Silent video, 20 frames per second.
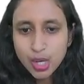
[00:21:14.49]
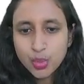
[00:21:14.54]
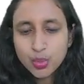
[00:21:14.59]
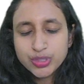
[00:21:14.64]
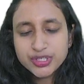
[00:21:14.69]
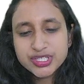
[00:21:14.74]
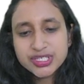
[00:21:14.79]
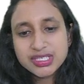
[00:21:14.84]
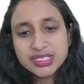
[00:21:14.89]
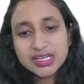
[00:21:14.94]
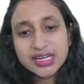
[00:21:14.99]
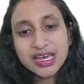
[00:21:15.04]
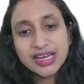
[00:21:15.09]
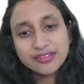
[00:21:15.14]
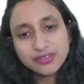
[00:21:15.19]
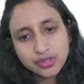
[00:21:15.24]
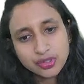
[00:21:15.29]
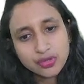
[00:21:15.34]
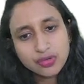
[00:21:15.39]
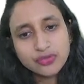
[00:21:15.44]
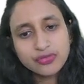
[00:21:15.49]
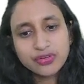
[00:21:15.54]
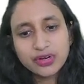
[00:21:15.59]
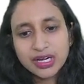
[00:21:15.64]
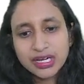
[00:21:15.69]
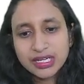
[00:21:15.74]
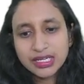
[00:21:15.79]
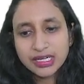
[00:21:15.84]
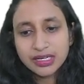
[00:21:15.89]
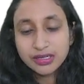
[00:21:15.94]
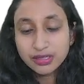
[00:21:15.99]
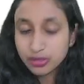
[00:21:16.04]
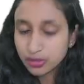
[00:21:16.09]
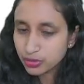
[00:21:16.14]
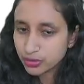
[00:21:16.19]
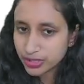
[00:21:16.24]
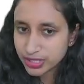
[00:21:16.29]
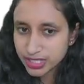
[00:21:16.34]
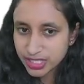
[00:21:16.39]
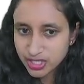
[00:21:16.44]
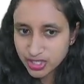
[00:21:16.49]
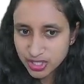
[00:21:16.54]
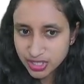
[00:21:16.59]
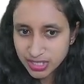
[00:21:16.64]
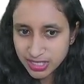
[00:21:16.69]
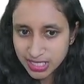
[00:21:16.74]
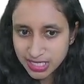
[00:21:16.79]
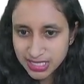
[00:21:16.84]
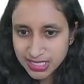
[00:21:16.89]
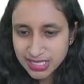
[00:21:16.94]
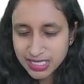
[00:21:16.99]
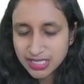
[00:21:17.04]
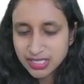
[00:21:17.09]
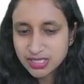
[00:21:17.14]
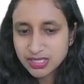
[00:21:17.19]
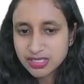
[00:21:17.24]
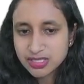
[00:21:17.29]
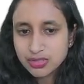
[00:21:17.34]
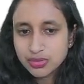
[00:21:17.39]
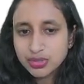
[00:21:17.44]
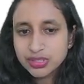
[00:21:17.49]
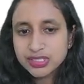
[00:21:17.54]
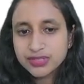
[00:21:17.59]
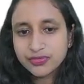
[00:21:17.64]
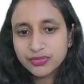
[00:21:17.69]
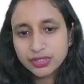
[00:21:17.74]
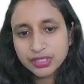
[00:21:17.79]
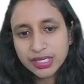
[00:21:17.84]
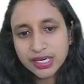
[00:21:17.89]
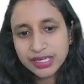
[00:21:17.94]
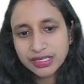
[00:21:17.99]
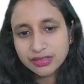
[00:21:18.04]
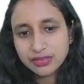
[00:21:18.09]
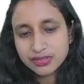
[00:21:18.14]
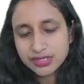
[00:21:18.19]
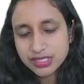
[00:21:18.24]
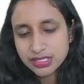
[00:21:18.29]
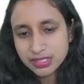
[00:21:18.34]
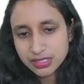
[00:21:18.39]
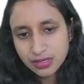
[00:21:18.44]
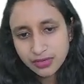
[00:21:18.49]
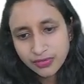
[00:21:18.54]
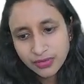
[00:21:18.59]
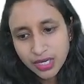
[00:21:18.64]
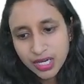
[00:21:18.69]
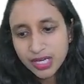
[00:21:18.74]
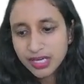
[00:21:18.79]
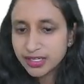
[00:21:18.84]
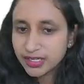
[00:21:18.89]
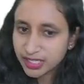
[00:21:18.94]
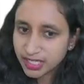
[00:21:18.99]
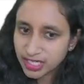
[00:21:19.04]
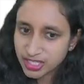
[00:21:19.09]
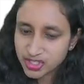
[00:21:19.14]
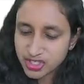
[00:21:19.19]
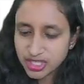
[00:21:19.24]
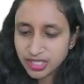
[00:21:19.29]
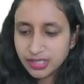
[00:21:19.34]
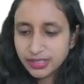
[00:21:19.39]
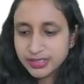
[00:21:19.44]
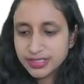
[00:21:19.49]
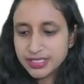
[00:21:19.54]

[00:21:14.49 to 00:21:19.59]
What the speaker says: which is an heterophile agglutination test that is used for diagnosis of rickettsial